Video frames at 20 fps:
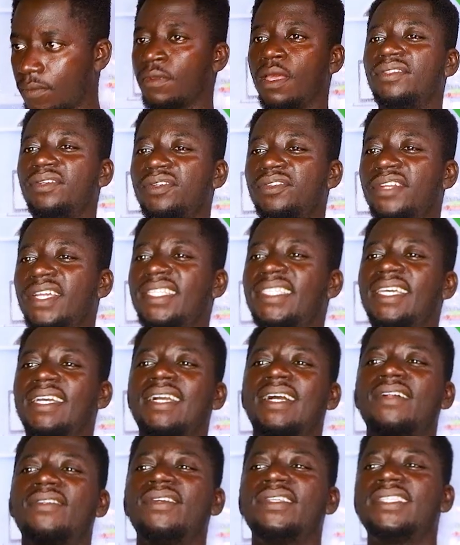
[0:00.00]
so create a
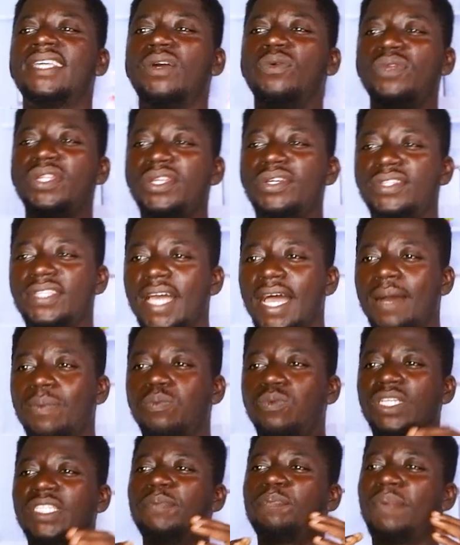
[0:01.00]
calculator Windows
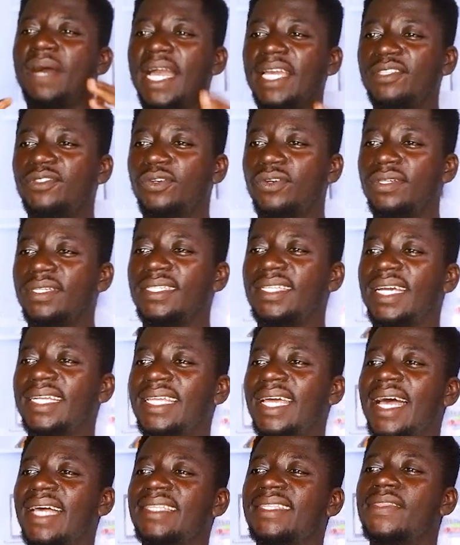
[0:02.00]
app with Python
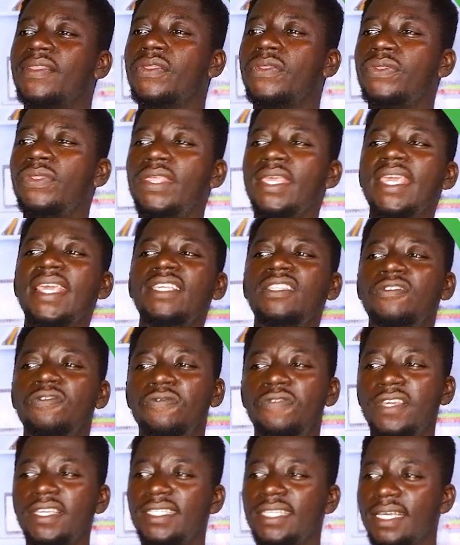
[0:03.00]
that has these
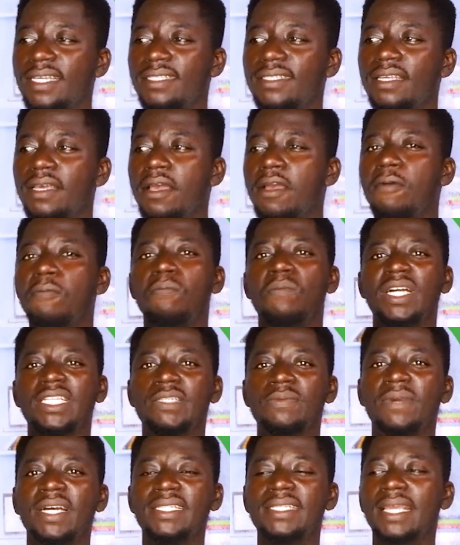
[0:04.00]
features:
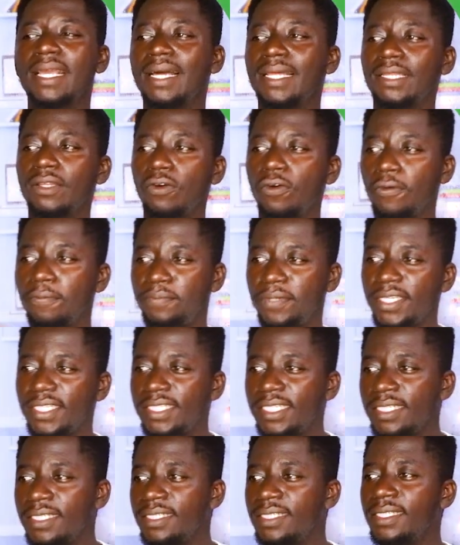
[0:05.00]
mathematical
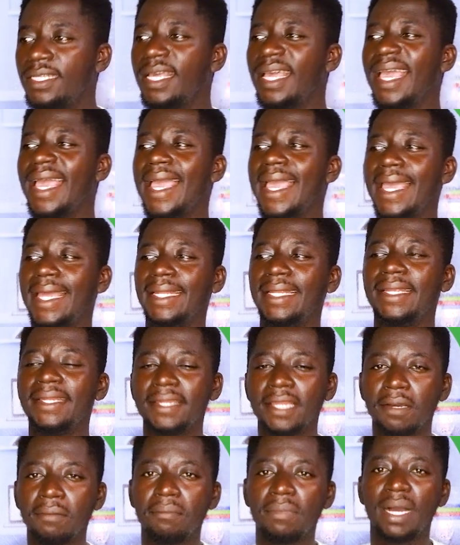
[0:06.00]
operations and
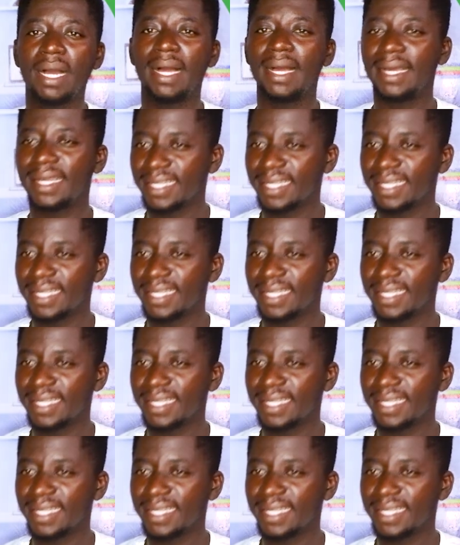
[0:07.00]
number